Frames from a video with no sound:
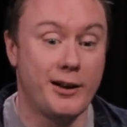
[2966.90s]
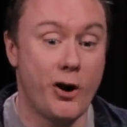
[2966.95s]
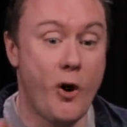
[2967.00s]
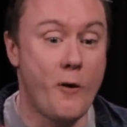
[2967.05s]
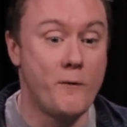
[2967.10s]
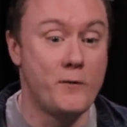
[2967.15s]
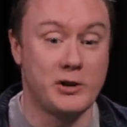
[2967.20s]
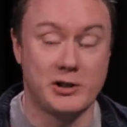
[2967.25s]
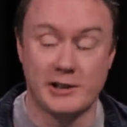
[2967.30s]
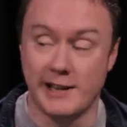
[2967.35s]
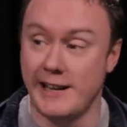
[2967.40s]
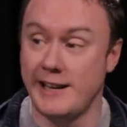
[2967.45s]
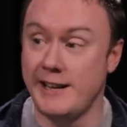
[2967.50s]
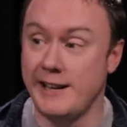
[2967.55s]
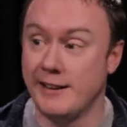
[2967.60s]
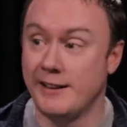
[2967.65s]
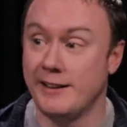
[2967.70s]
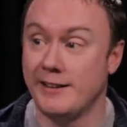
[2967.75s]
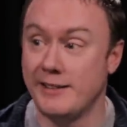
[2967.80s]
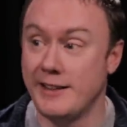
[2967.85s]

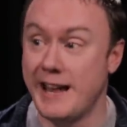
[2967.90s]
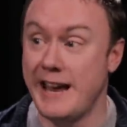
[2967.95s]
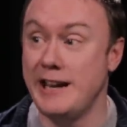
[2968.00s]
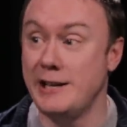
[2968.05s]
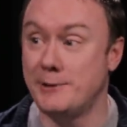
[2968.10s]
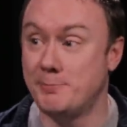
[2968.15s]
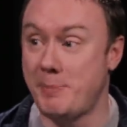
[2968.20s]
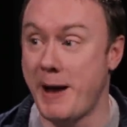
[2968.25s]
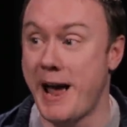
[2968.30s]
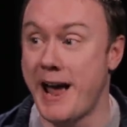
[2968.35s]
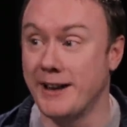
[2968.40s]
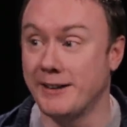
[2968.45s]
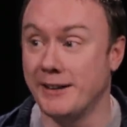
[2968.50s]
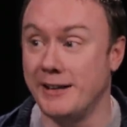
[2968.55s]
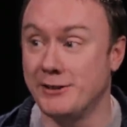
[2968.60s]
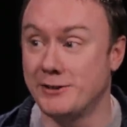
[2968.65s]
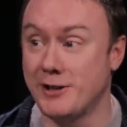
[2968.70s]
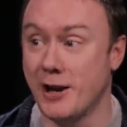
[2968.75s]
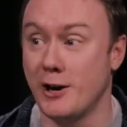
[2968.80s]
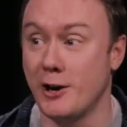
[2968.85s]
obviously he's bad and
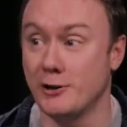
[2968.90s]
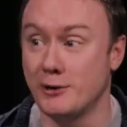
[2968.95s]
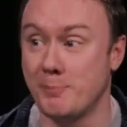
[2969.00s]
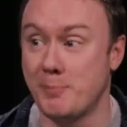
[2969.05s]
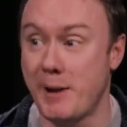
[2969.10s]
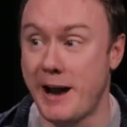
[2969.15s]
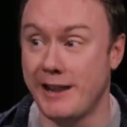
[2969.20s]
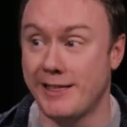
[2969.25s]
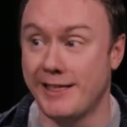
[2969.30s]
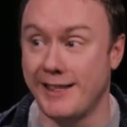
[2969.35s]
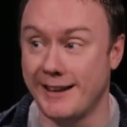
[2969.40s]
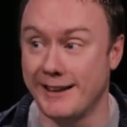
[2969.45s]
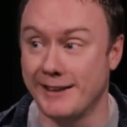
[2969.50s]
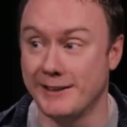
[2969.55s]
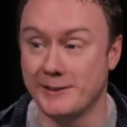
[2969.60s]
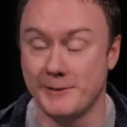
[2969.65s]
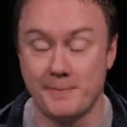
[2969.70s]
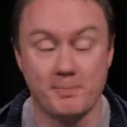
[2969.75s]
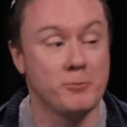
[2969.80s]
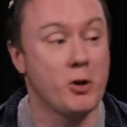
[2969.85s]
he's done loads of bad
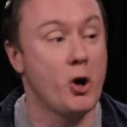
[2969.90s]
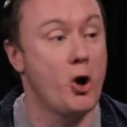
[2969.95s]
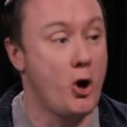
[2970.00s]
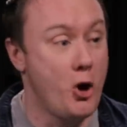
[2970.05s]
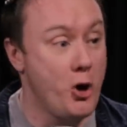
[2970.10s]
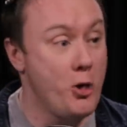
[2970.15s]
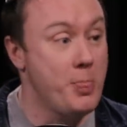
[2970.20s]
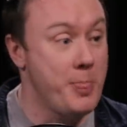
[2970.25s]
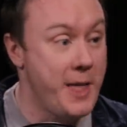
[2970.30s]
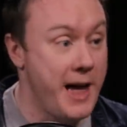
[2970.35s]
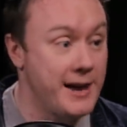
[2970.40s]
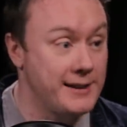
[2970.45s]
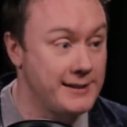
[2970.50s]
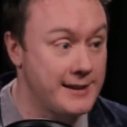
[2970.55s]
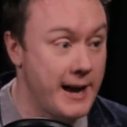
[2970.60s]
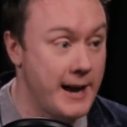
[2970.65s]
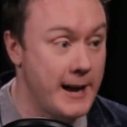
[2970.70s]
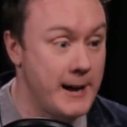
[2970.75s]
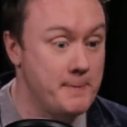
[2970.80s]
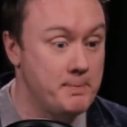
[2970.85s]
things on that
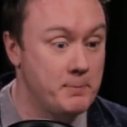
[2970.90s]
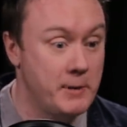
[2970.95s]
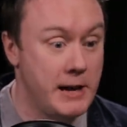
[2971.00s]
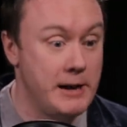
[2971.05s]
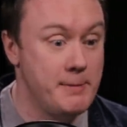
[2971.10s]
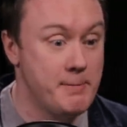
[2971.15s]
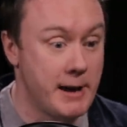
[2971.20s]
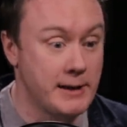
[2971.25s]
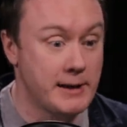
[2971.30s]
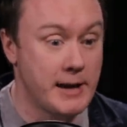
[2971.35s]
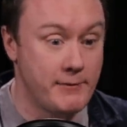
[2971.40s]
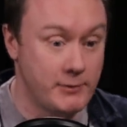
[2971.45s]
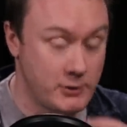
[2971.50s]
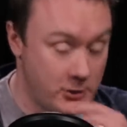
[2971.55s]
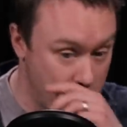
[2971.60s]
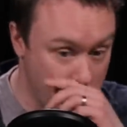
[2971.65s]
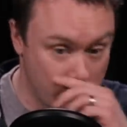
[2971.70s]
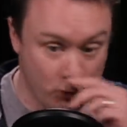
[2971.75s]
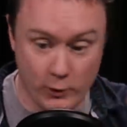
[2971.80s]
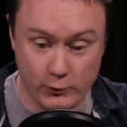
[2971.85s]
day, he made an effort to
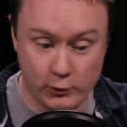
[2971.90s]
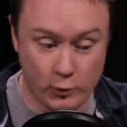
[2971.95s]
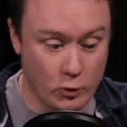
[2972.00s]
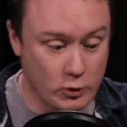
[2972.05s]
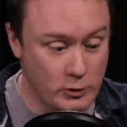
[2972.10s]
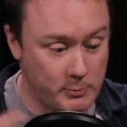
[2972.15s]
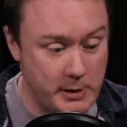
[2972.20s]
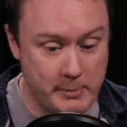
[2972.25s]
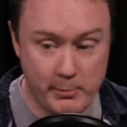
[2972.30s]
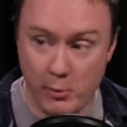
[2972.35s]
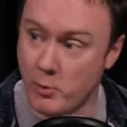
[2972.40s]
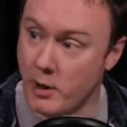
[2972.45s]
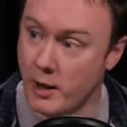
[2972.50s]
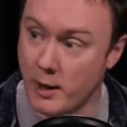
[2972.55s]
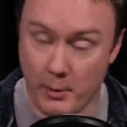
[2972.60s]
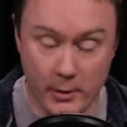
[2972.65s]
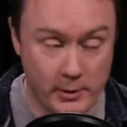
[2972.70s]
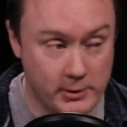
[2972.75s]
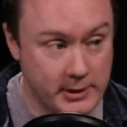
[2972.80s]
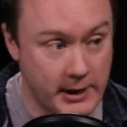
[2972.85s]
just sort of talk to people while
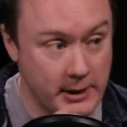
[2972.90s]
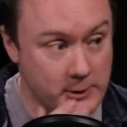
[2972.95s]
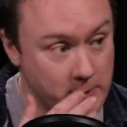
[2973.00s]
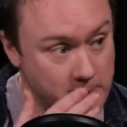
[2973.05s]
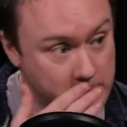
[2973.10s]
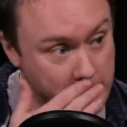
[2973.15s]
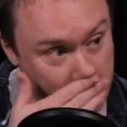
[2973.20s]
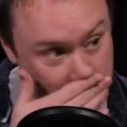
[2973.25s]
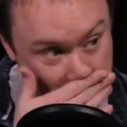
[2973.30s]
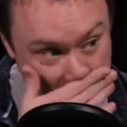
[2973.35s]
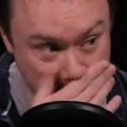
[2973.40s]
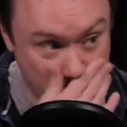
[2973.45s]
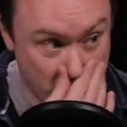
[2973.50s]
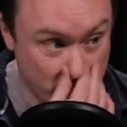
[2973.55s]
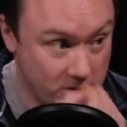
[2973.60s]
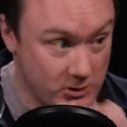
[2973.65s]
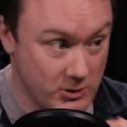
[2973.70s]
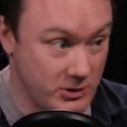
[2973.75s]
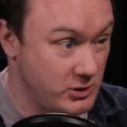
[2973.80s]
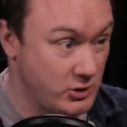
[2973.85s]
they were on set. And sort of, so you
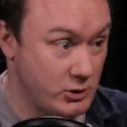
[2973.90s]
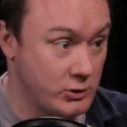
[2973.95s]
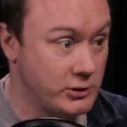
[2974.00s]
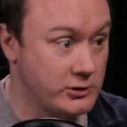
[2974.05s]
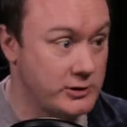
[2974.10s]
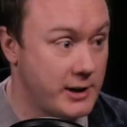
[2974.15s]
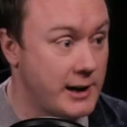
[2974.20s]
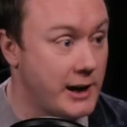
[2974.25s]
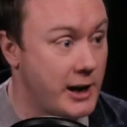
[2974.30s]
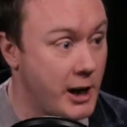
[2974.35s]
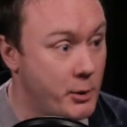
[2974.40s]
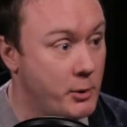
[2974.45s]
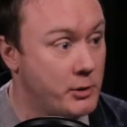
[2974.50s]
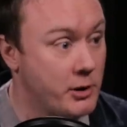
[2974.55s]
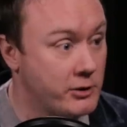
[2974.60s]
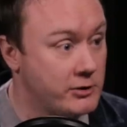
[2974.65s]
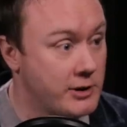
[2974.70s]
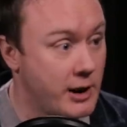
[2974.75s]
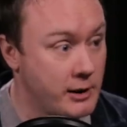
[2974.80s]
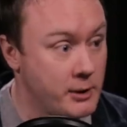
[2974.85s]
just sort of said hello and
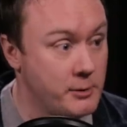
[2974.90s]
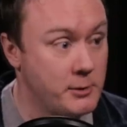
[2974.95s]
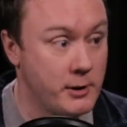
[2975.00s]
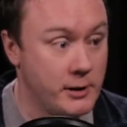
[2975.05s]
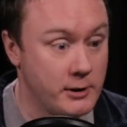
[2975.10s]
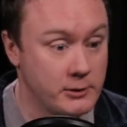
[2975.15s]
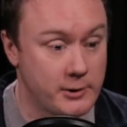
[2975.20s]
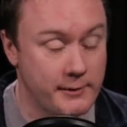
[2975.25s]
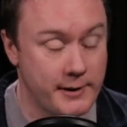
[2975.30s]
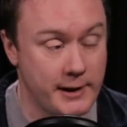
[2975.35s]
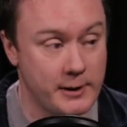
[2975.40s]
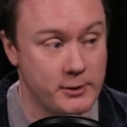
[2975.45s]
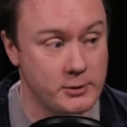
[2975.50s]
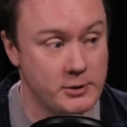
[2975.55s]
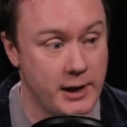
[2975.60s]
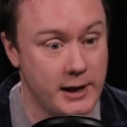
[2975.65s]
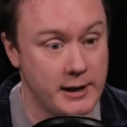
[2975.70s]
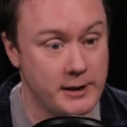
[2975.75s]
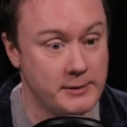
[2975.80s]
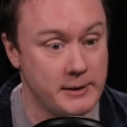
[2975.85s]
like, yeah. how are you doing? So yeah,
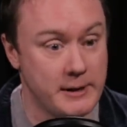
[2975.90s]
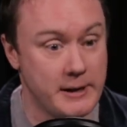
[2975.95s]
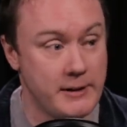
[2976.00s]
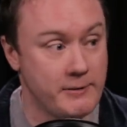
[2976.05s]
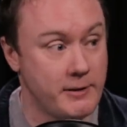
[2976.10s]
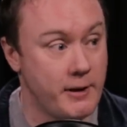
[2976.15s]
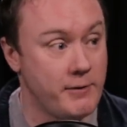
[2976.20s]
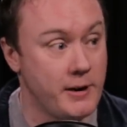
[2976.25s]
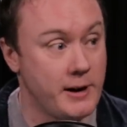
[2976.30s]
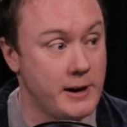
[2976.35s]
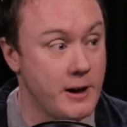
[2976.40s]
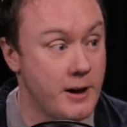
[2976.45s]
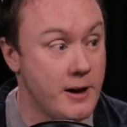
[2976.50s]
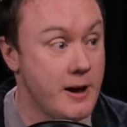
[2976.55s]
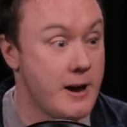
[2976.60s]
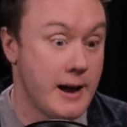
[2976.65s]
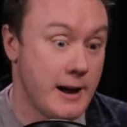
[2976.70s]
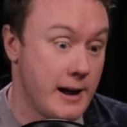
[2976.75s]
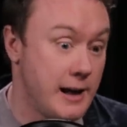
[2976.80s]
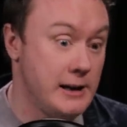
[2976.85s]
yeah. very friendly.
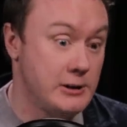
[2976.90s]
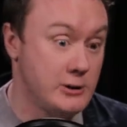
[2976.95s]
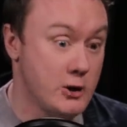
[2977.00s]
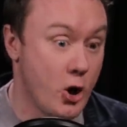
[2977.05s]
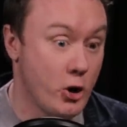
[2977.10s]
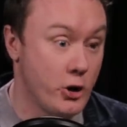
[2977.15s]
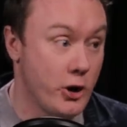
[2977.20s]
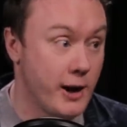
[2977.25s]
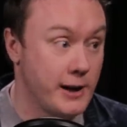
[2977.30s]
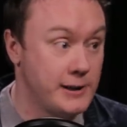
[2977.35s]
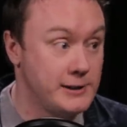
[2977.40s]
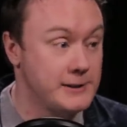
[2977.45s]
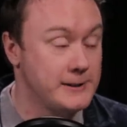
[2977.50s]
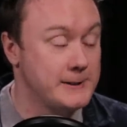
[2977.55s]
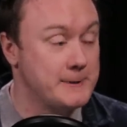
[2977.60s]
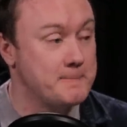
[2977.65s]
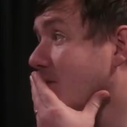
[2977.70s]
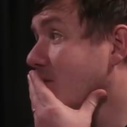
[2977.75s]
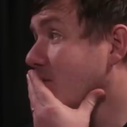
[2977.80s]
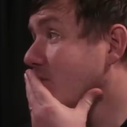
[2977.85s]
He's not nice.
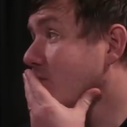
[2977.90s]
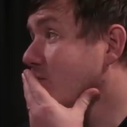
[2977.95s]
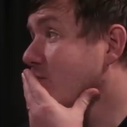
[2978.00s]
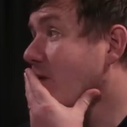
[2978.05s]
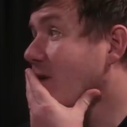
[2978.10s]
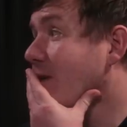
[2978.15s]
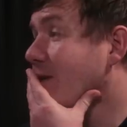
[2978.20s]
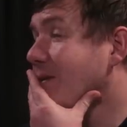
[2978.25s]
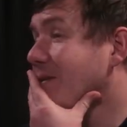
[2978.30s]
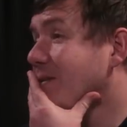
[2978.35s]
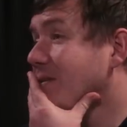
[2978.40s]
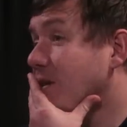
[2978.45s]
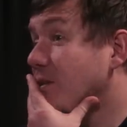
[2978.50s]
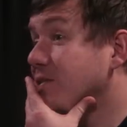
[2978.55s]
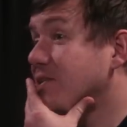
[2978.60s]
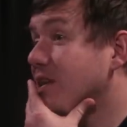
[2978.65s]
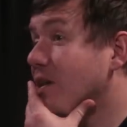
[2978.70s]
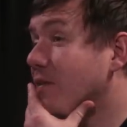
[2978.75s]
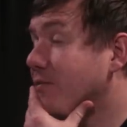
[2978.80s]
Right. Uh, but oh, that